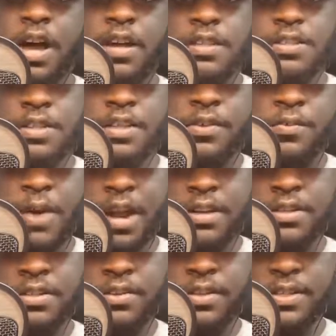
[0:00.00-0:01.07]
talk into the
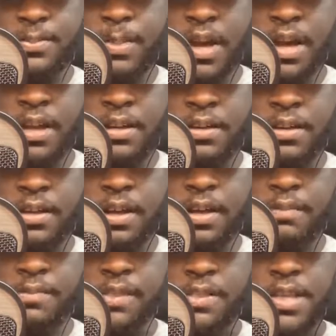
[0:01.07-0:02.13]
watch to respond
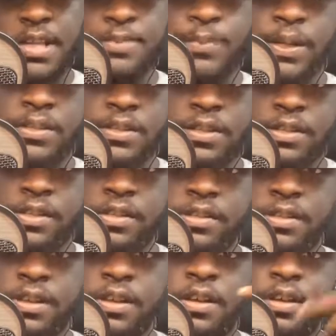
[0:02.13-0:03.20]
to text
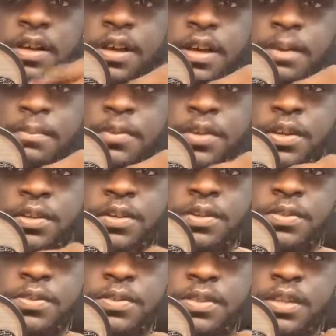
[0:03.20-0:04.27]
messages. You could
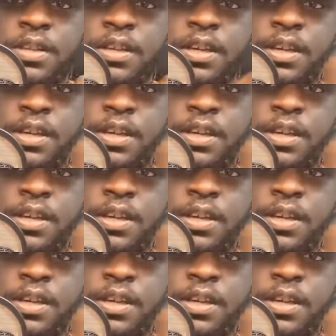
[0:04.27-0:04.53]
use the